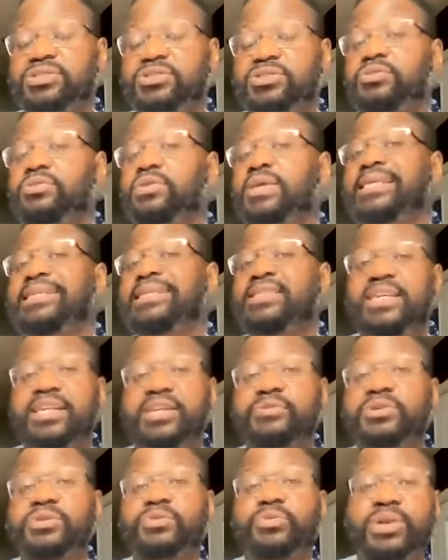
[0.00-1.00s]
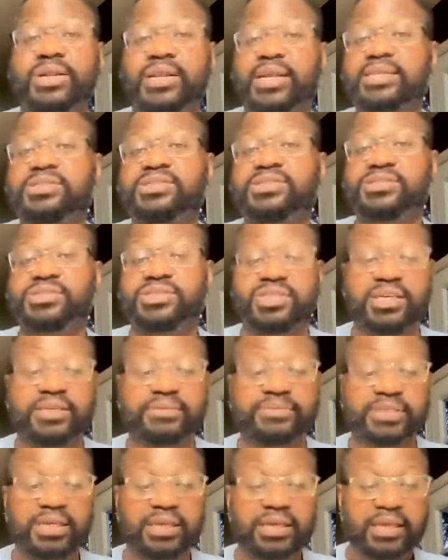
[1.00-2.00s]
So in dealing with
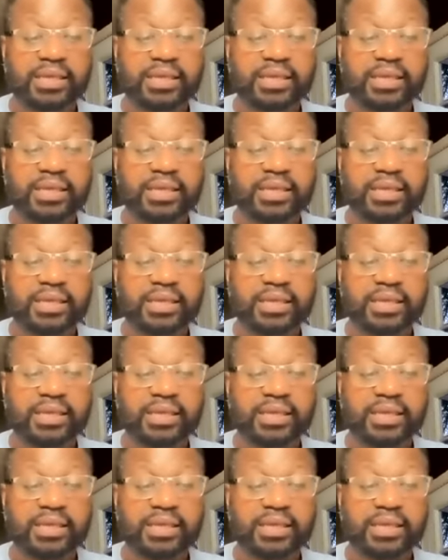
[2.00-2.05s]
relationships,